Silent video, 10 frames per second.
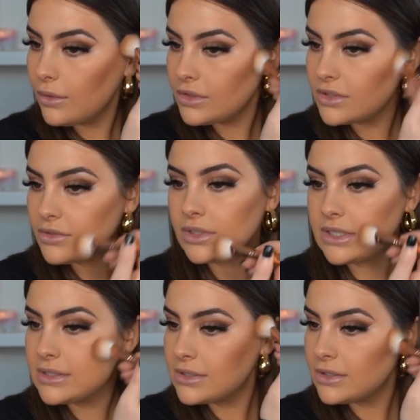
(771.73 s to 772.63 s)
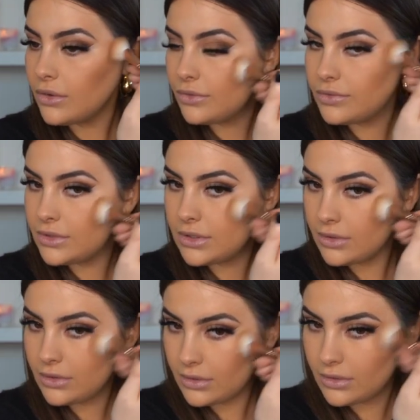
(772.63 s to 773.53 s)
It's just really soft.
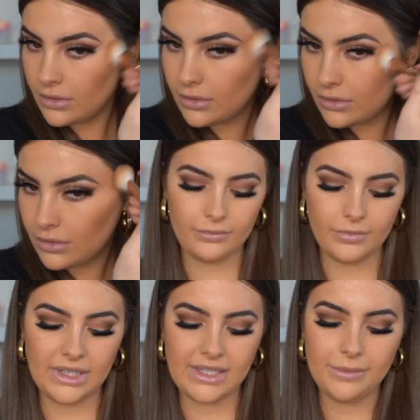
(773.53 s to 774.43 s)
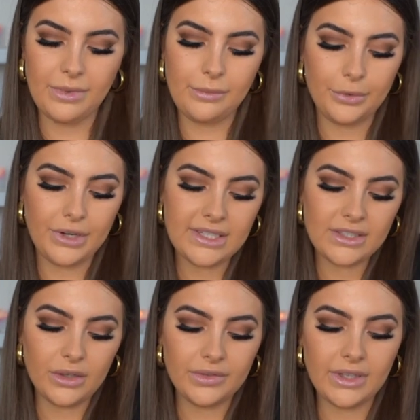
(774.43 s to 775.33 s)
I'm going to dip in pretty
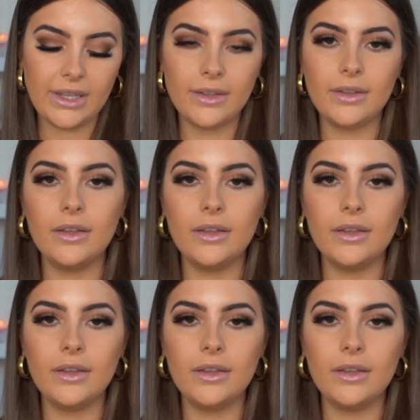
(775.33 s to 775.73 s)
softly